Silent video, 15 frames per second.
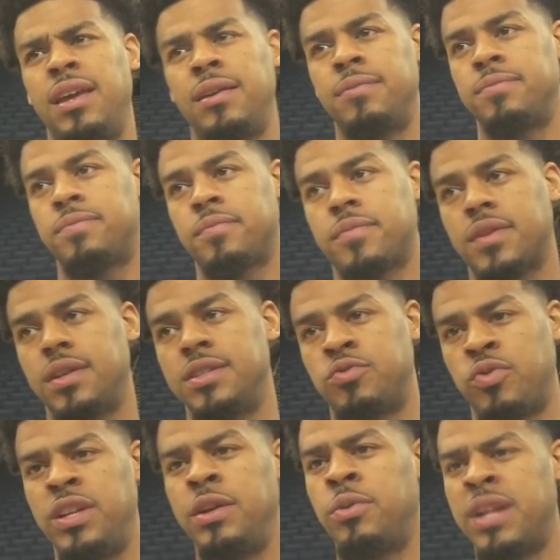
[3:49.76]
That's
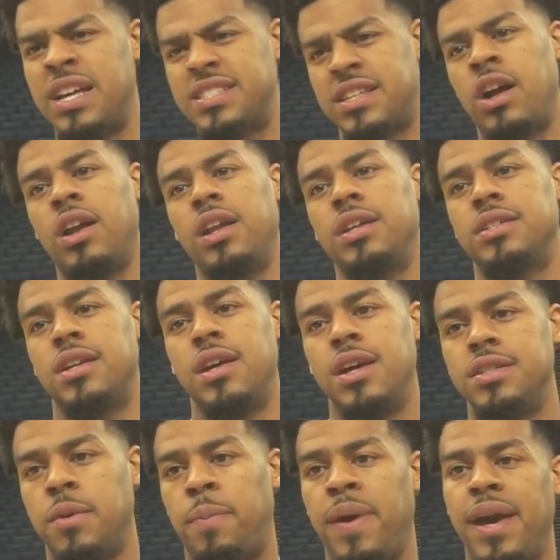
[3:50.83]
really when I started to
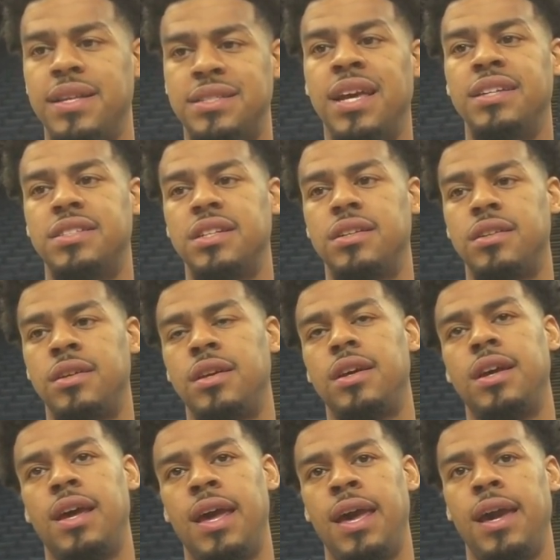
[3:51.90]
pay attention.
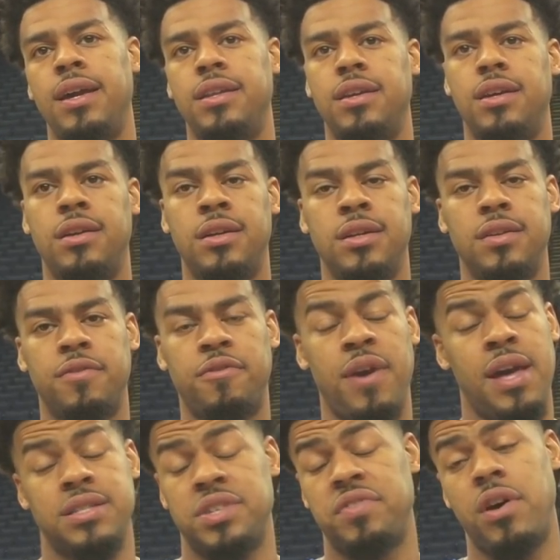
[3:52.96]
And
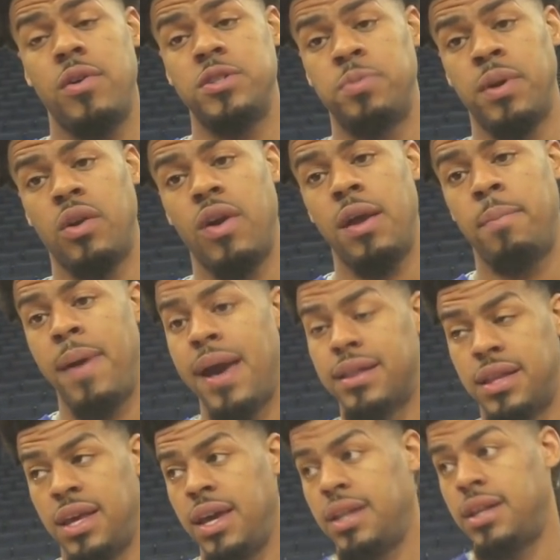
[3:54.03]
fans have always been great
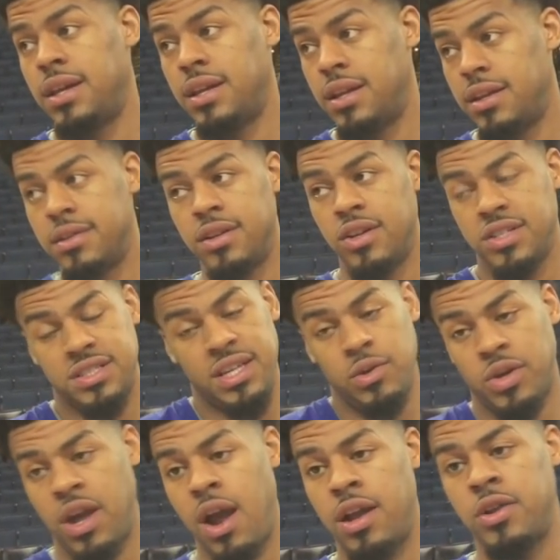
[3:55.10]
back then, and
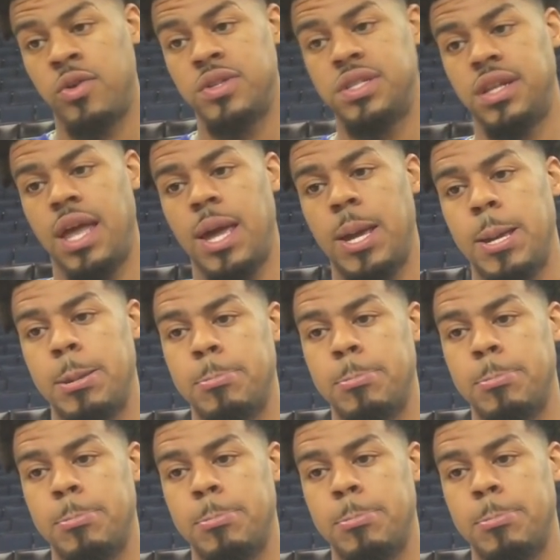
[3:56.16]
still carrying on today.